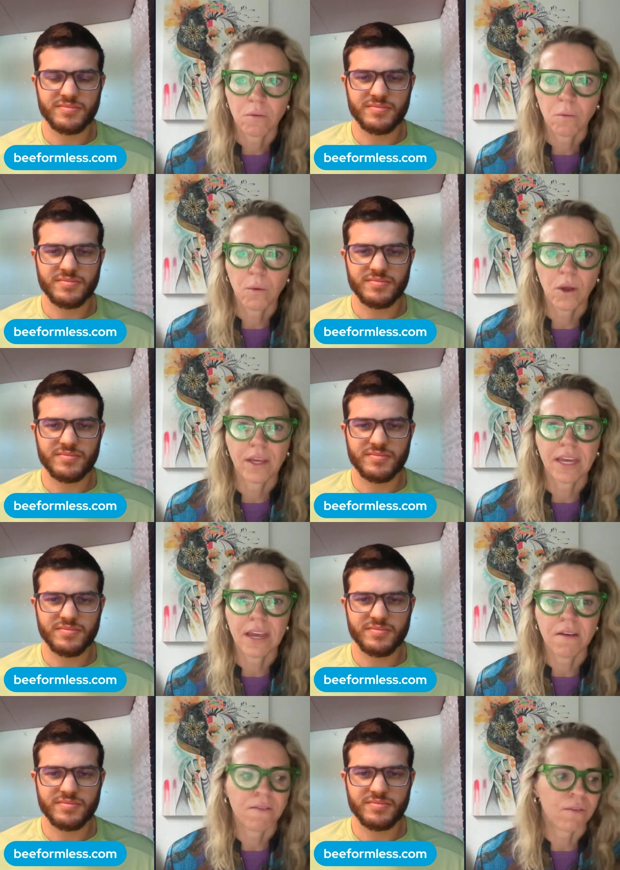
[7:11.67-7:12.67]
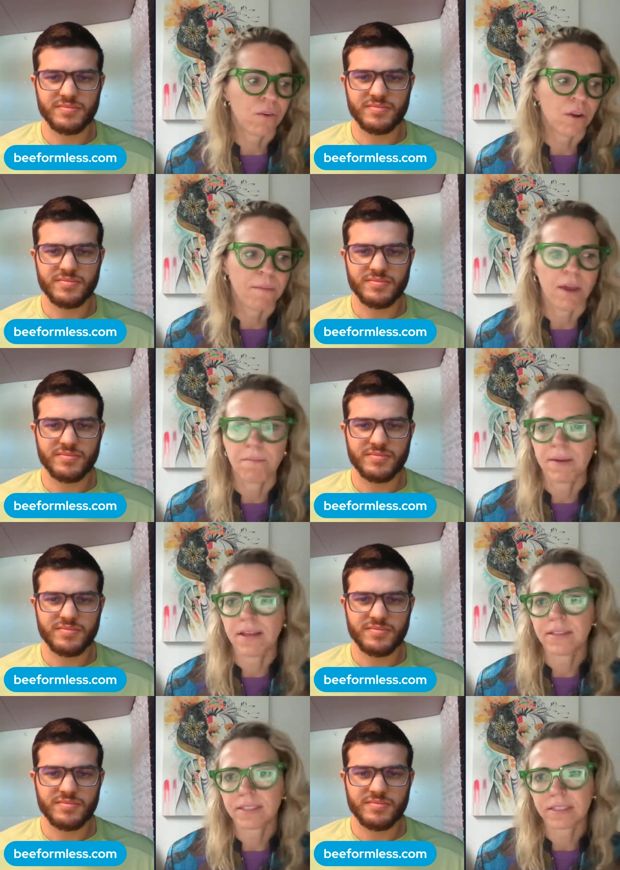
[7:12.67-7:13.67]
Speaker 1: working for no
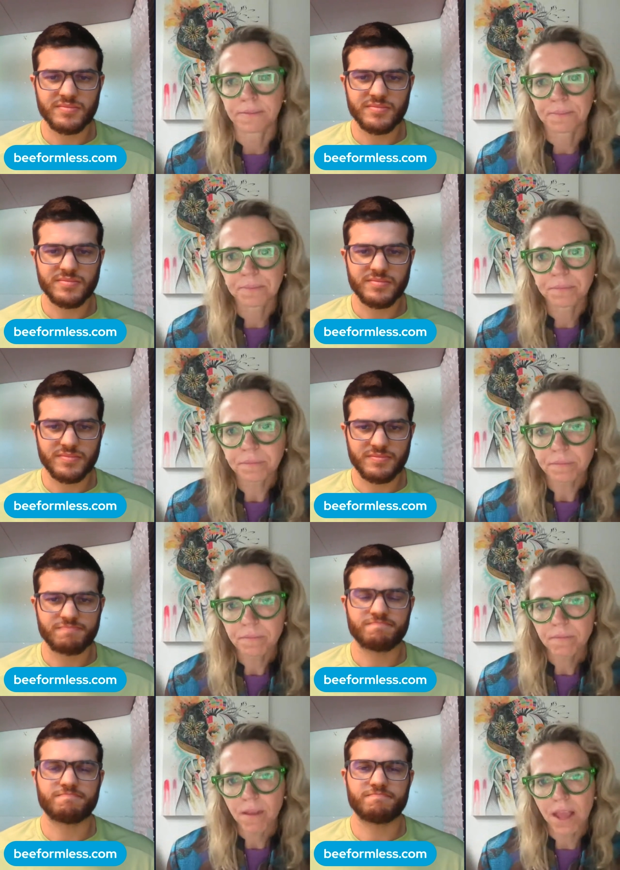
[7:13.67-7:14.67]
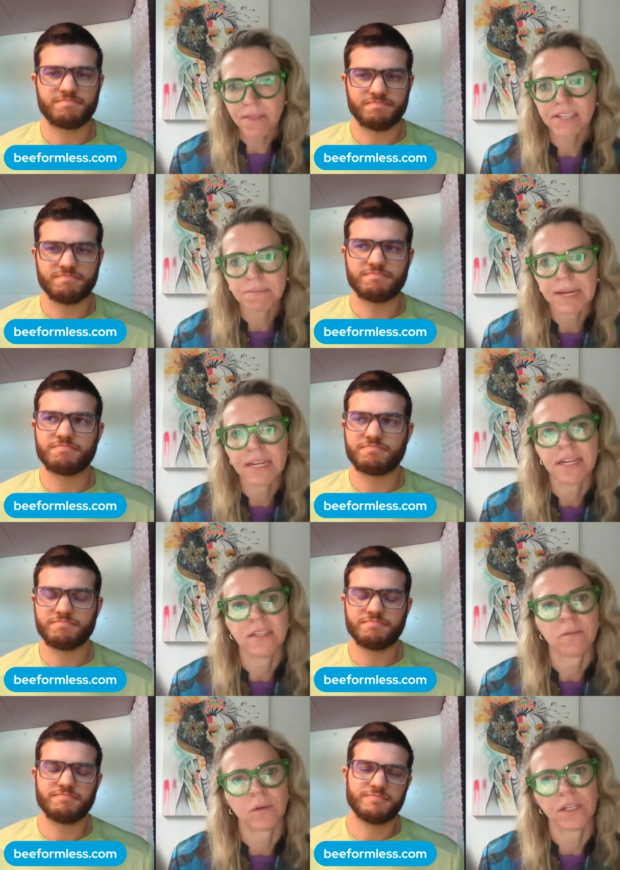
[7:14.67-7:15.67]
purpose and there's mm.
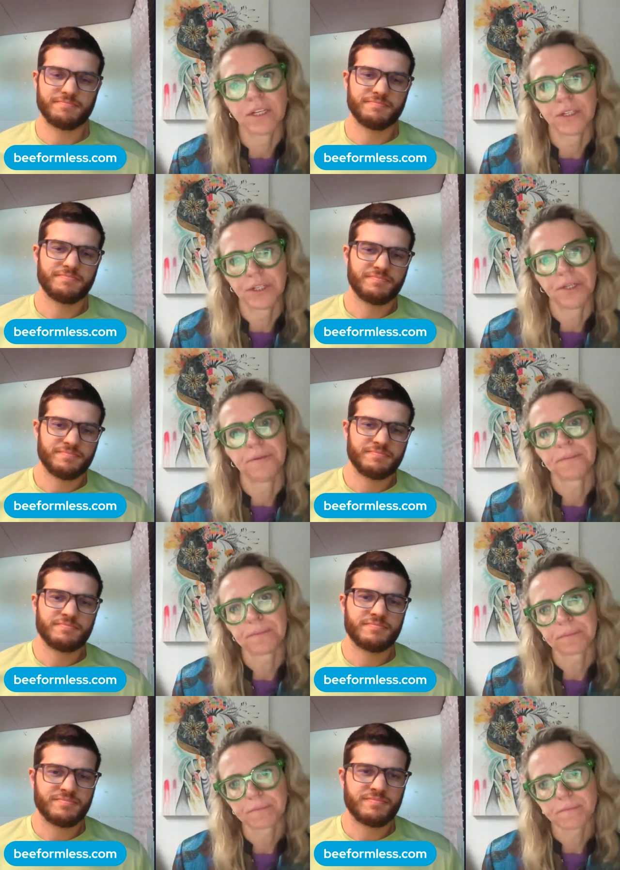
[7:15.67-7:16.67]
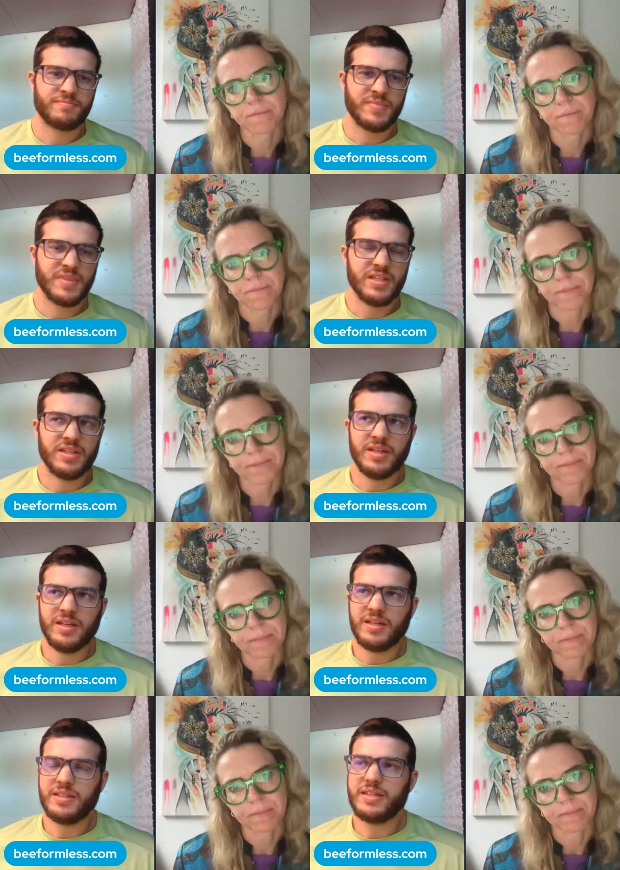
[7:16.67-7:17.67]
meaning to what you do
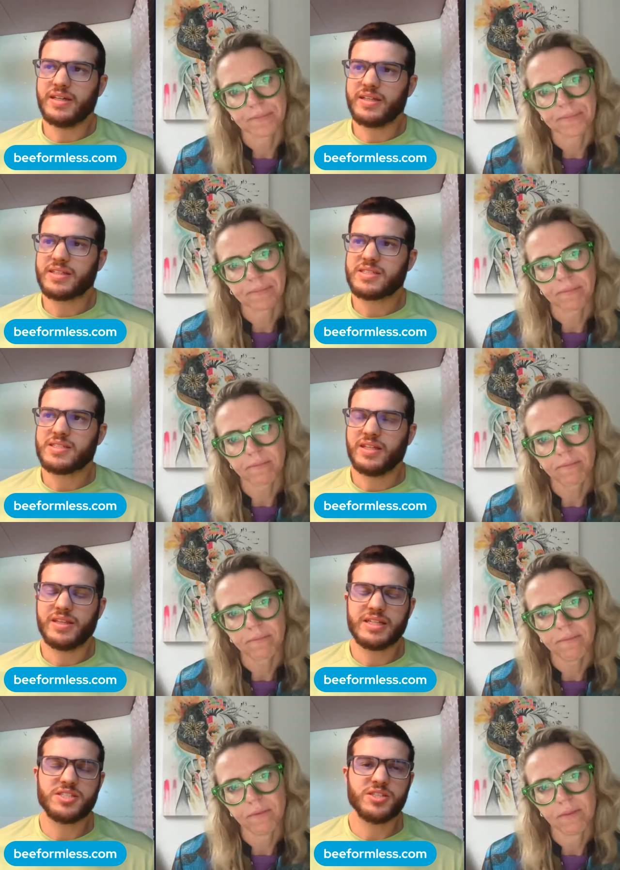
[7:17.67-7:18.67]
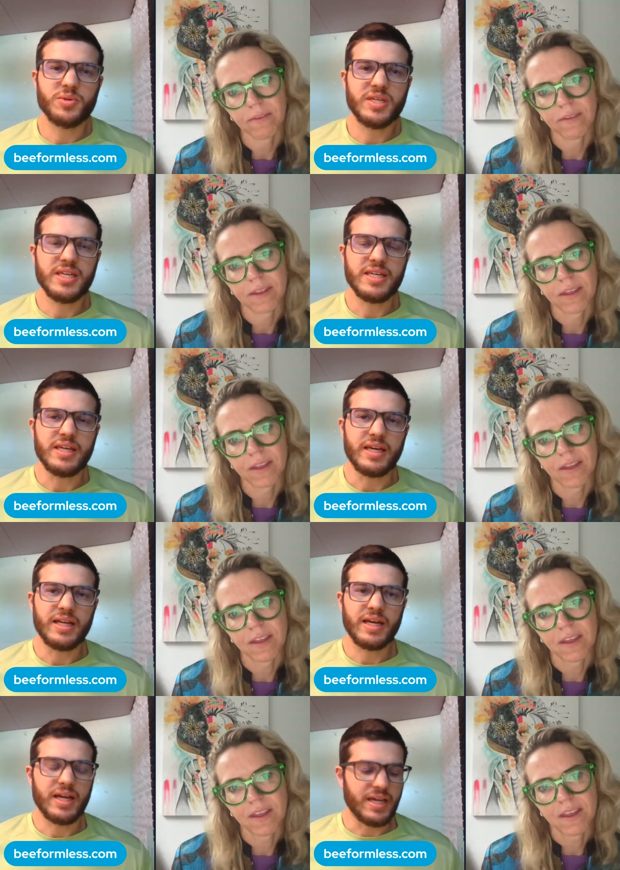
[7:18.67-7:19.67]
Speaker 2: yeah, that's that's so key. And
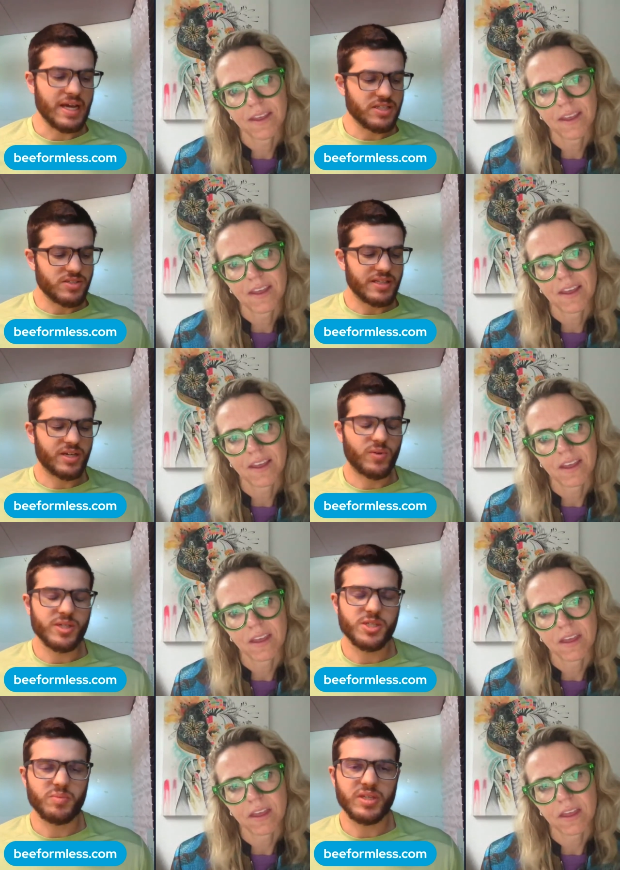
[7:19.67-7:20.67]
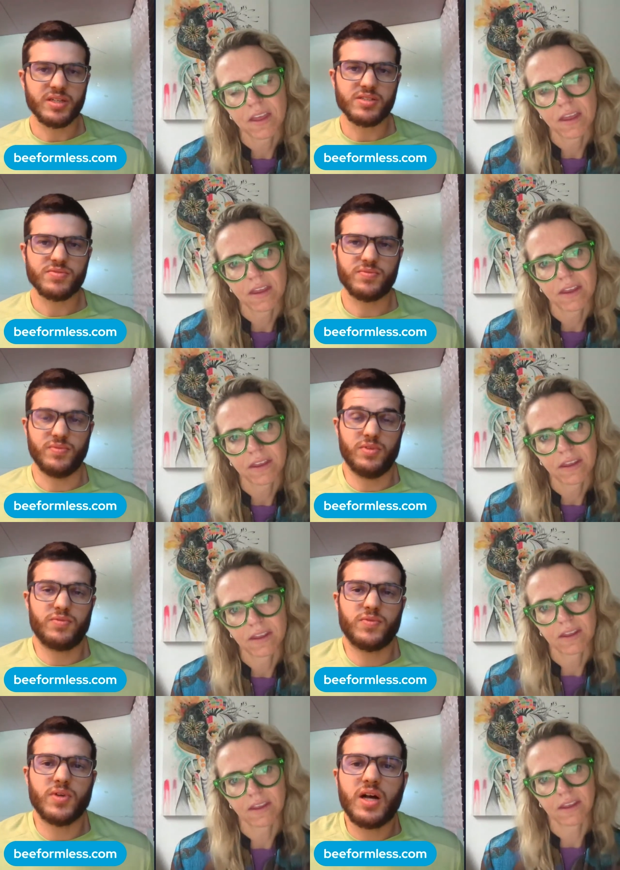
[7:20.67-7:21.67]
I, I asked you that question because
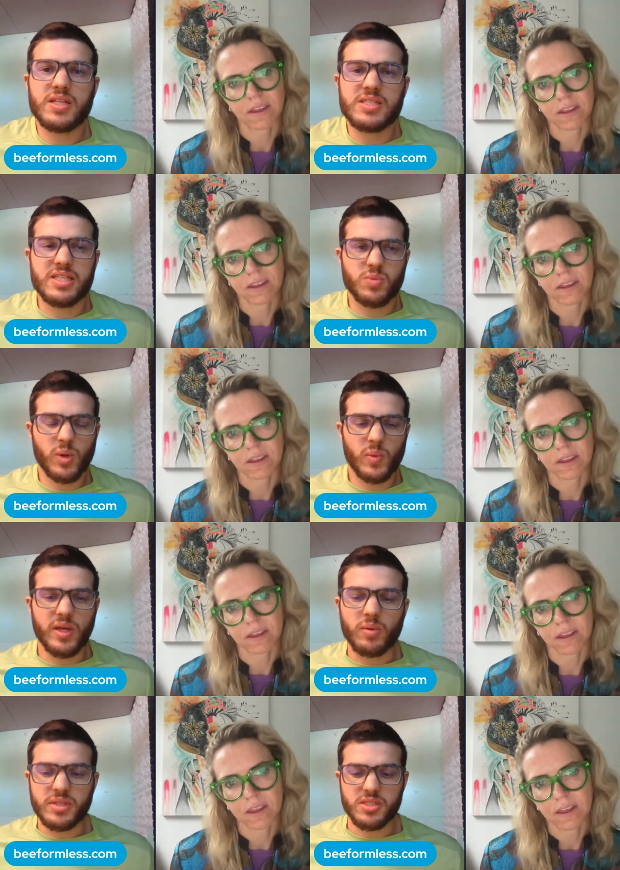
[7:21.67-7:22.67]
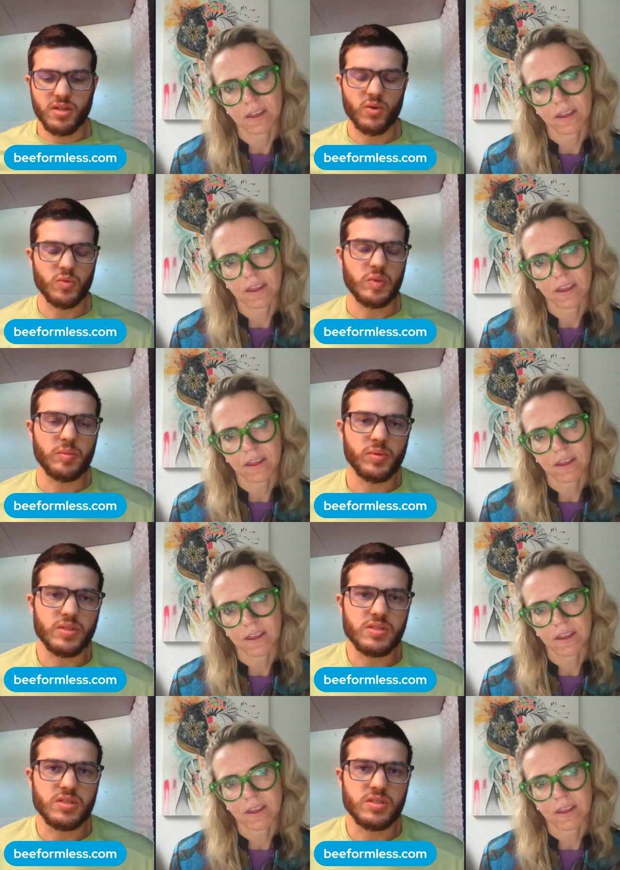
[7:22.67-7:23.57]
for us, that's where we always start with people is